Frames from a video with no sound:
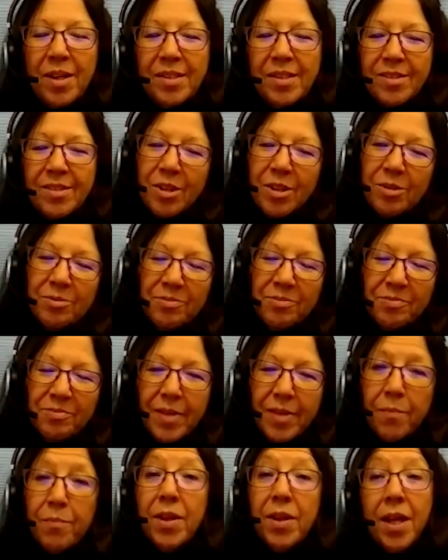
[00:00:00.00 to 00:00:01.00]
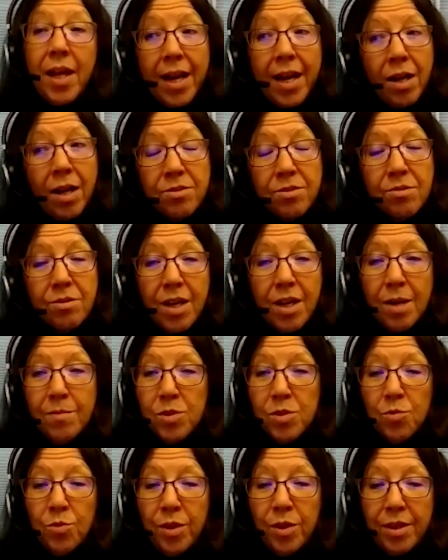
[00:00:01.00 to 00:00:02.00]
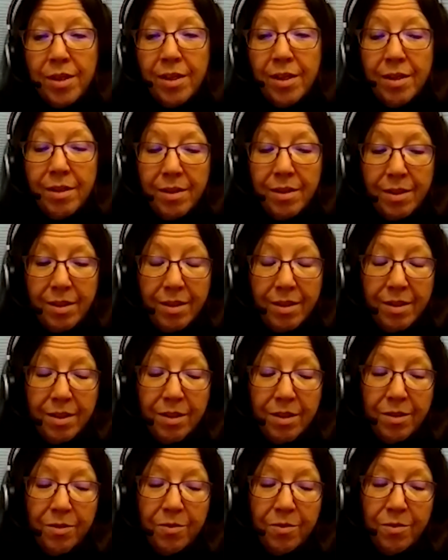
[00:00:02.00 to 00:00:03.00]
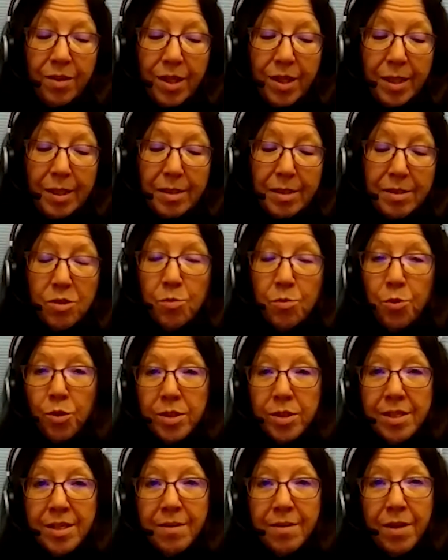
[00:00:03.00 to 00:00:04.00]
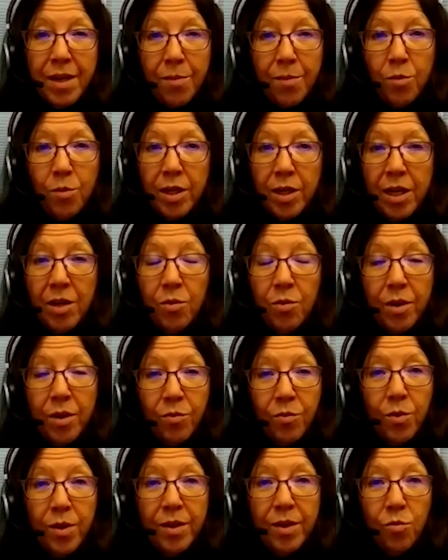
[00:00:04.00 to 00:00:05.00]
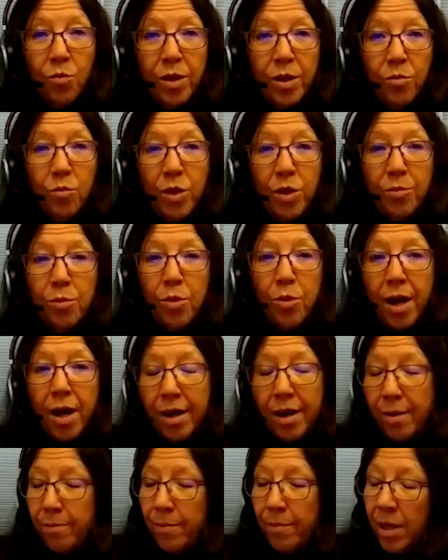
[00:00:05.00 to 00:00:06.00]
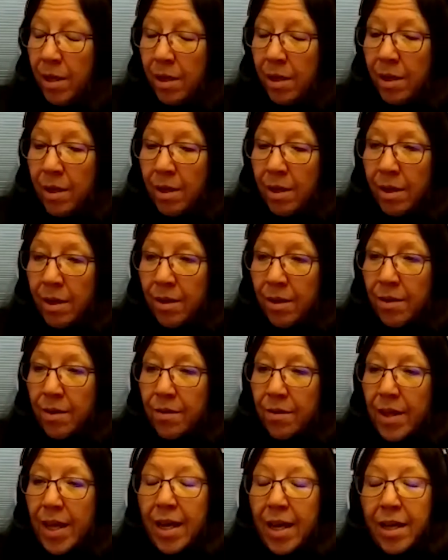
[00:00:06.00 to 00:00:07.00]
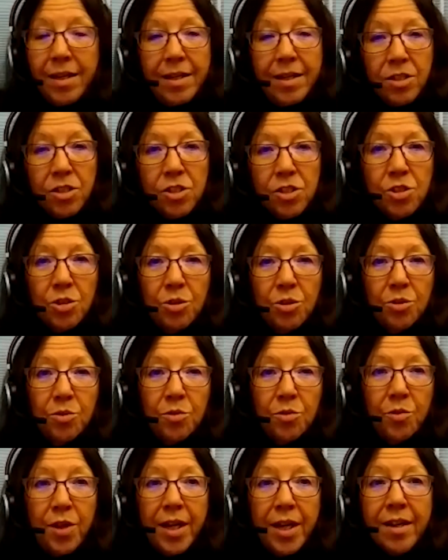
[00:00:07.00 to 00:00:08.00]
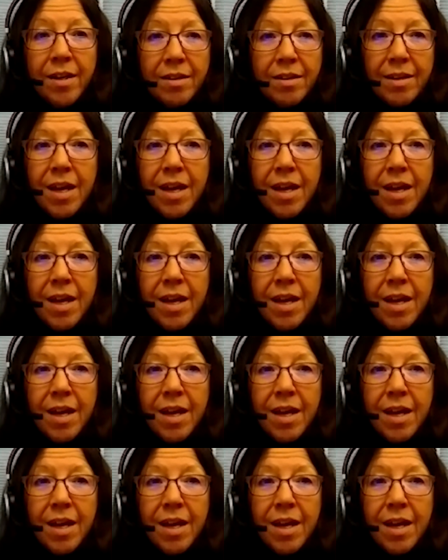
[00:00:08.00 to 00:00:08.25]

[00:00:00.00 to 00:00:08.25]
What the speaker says: So, but that also comes with the support team that I'm working with. When we brought up that issue, they